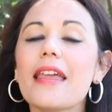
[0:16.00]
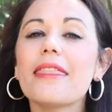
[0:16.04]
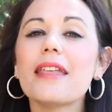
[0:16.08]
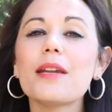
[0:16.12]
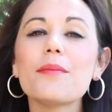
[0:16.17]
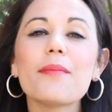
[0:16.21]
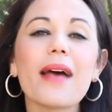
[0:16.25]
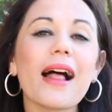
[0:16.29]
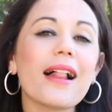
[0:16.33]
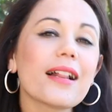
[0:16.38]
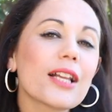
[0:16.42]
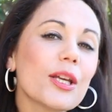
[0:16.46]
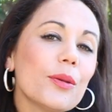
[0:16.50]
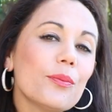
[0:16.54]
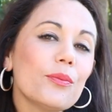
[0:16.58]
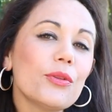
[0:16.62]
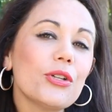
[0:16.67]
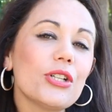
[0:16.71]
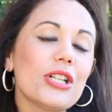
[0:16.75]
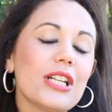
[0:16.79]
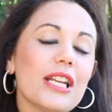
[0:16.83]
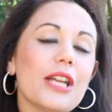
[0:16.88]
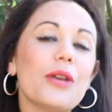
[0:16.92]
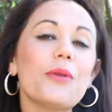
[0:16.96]
Then Malcolm
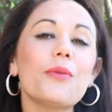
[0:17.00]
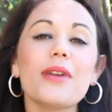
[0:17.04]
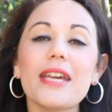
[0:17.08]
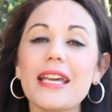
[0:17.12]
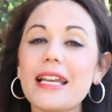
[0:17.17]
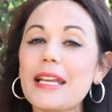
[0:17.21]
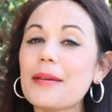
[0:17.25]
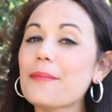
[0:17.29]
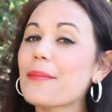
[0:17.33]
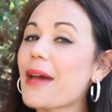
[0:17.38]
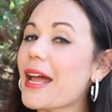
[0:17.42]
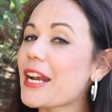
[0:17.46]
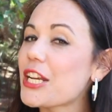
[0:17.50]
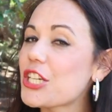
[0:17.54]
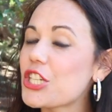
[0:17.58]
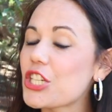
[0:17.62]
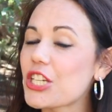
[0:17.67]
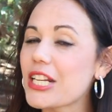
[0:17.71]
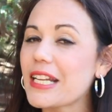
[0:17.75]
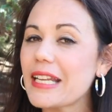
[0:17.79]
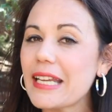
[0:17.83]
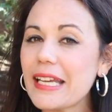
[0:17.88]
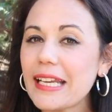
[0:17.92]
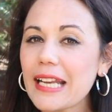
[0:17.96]
Moodley really managed to
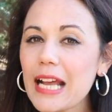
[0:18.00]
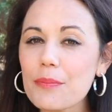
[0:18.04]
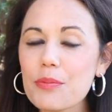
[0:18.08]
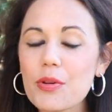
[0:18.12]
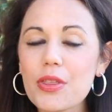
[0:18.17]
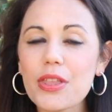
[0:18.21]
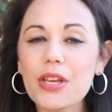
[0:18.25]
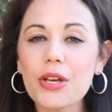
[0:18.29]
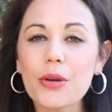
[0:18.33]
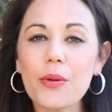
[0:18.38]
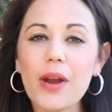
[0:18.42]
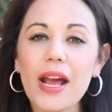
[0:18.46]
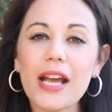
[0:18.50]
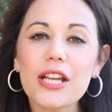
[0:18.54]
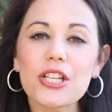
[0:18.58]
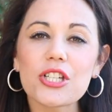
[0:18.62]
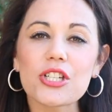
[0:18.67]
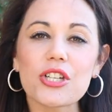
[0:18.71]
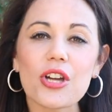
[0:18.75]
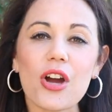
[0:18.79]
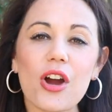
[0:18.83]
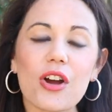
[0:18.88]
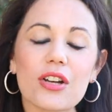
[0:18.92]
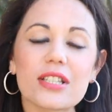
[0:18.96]
clean up with the grey
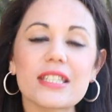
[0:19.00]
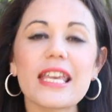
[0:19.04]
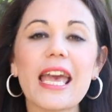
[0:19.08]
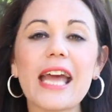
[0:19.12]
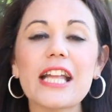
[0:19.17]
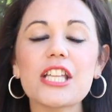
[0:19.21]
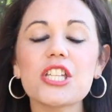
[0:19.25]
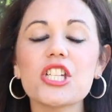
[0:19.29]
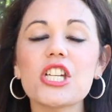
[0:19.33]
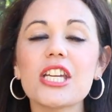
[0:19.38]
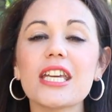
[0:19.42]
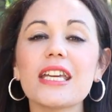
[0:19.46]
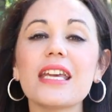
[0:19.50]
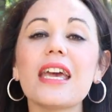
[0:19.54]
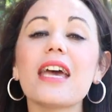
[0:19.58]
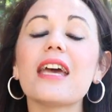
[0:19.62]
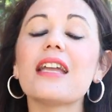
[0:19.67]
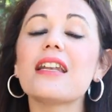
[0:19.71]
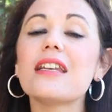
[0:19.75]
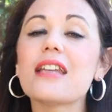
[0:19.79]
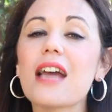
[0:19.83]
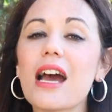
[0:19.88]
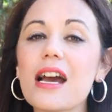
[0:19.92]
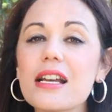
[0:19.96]
sharks, catching a
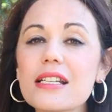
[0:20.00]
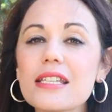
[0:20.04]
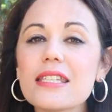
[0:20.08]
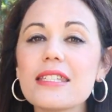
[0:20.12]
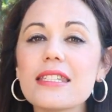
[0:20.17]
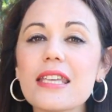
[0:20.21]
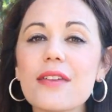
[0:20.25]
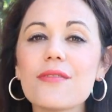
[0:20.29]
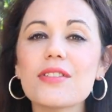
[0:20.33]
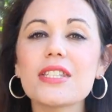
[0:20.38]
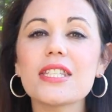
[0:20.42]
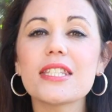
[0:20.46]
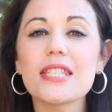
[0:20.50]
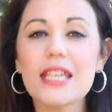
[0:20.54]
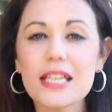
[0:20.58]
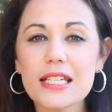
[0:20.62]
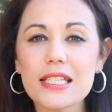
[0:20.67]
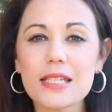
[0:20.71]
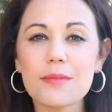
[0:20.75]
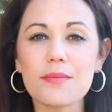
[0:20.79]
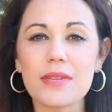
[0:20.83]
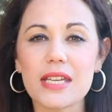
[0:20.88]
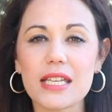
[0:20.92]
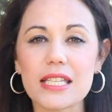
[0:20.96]

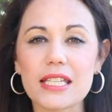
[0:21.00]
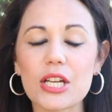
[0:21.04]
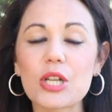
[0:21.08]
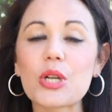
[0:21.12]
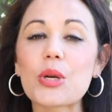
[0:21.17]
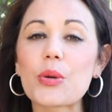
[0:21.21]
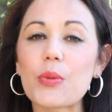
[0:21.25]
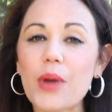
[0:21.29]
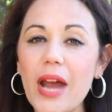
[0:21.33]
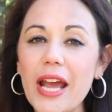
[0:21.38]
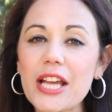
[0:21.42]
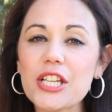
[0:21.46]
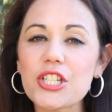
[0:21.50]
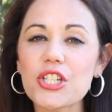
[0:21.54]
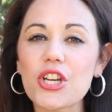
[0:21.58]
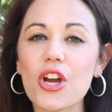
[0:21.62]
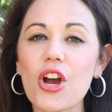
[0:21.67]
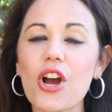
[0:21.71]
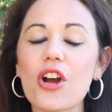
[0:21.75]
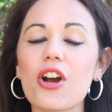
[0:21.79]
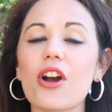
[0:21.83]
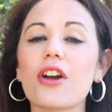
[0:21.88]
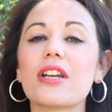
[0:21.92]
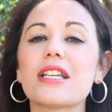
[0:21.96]
97cm grey
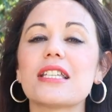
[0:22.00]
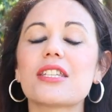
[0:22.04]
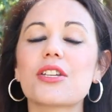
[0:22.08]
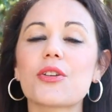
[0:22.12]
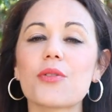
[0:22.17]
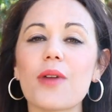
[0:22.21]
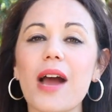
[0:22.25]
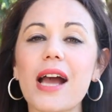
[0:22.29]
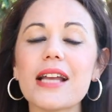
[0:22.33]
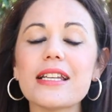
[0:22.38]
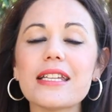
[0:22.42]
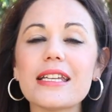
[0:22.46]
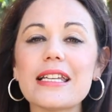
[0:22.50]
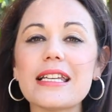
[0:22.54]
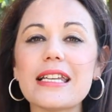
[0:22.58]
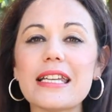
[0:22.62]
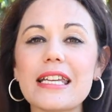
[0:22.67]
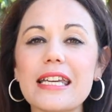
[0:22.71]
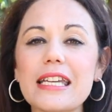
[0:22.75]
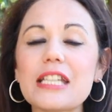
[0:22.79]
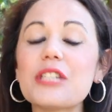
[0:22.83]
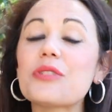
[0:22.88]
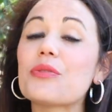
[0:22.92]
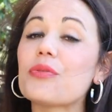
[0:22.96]
shark on his Grande
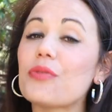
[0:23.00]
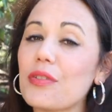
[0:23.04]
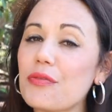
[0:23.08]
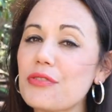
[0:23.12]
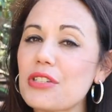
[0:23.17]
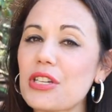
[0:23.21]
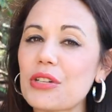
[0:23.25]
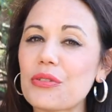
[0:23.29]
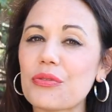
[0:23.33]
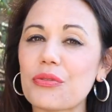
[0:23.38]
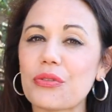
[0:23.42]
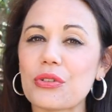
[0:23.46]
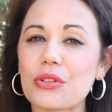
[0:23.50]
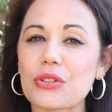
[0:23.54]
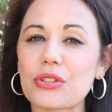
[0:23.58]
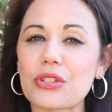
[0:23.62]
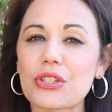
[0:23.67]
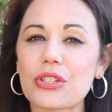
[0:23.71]
Elite 15 foot.